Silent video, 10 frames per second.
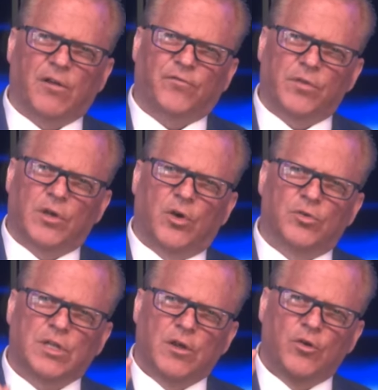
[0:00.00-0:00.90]
for
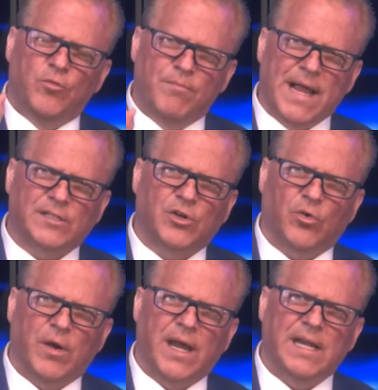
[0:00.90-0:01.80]
those who
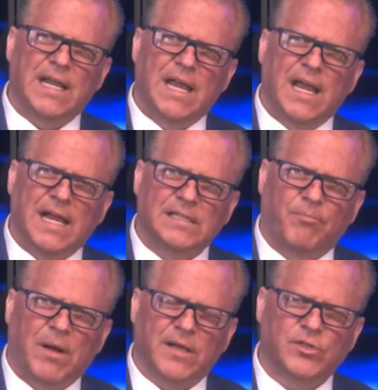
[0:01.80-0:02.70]
masquerade as
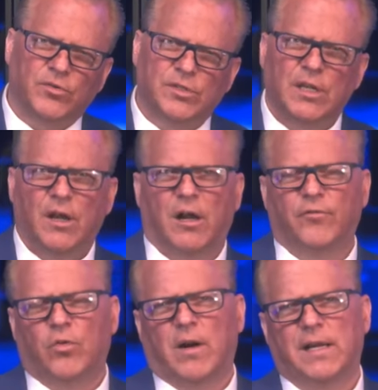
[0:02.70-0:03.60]
apostles
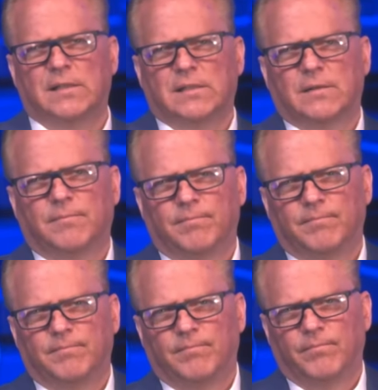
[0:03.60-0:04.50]
of Christ.
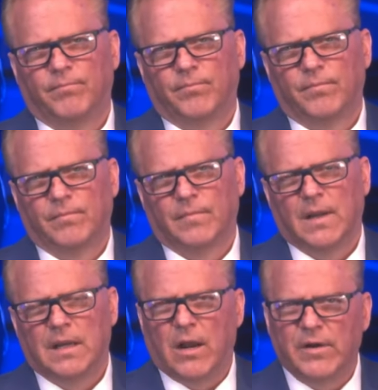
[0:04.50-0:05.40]

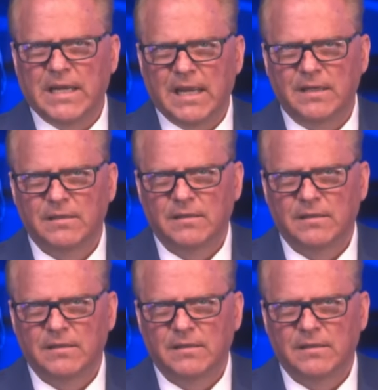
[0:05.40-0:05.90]
Now, again,